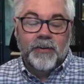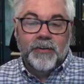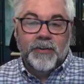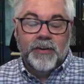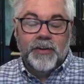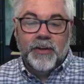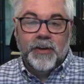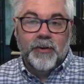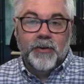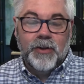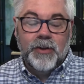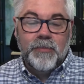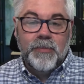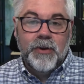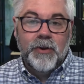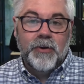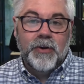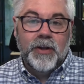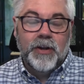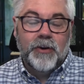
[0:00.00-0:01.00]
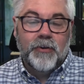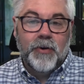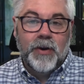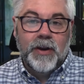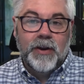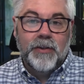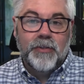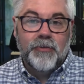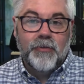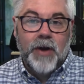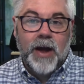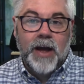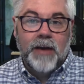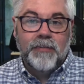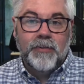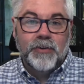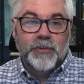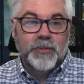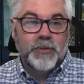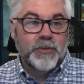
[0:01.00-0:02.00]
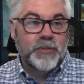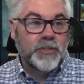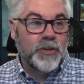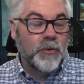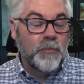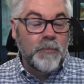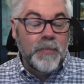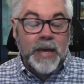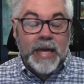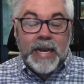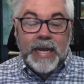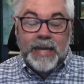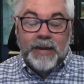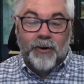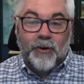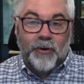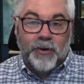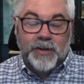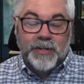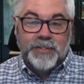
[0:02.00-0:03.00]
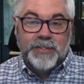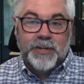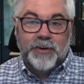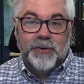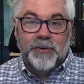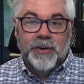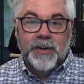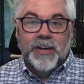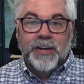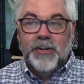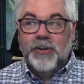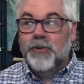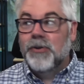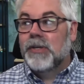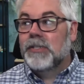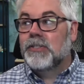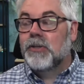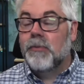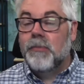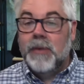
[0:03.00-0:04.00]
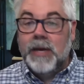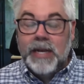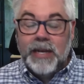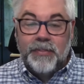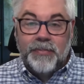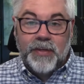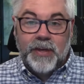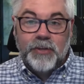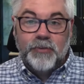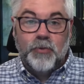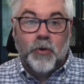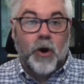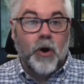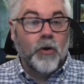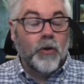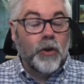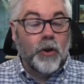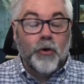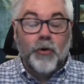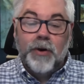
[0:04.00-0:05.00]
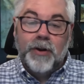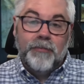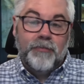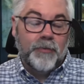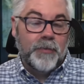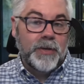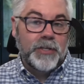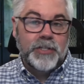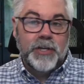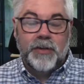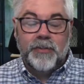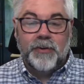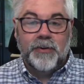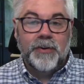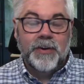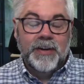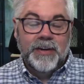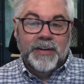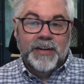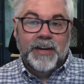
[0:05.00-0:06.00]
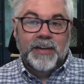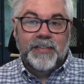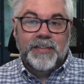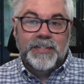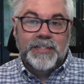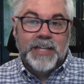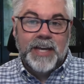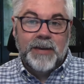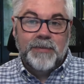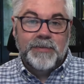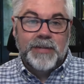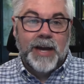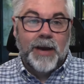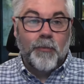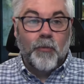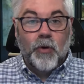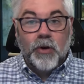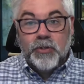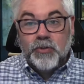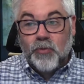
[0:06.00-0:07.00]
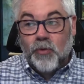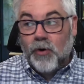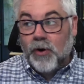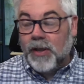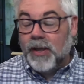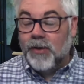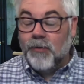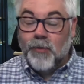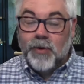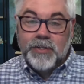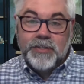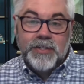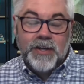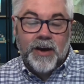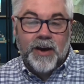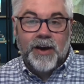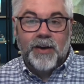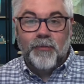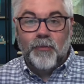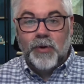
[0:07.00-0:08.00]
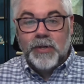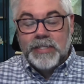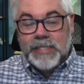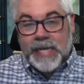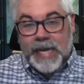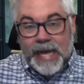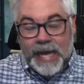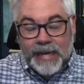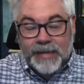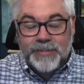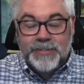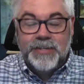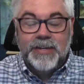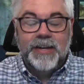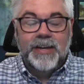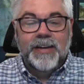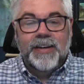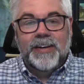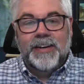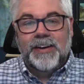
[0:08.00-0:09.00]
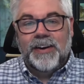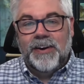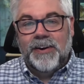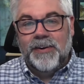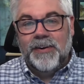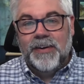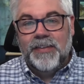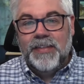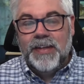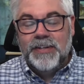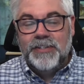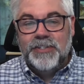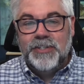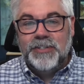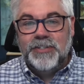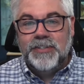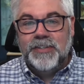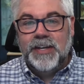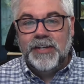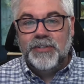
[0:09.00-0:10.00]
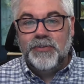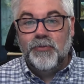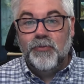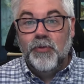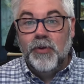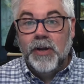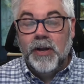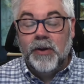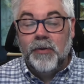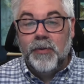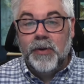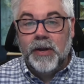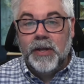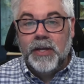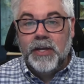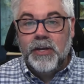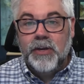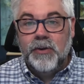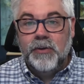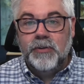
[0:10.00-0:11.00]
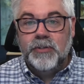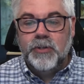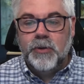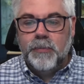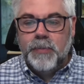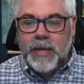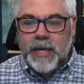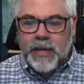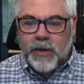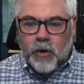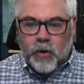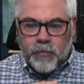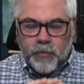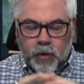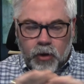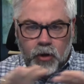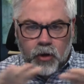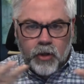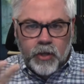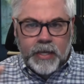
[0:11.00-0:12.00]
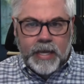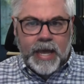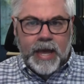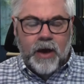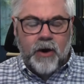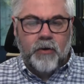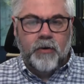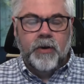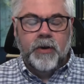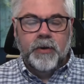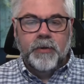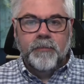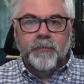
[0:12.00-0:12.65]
you know, community in Created to Thrive, because there's so many artists that are doing so many things. We're all learning from each other at the same time. What's working, what's not, what's next. And that's really, really huge. So being on the lookout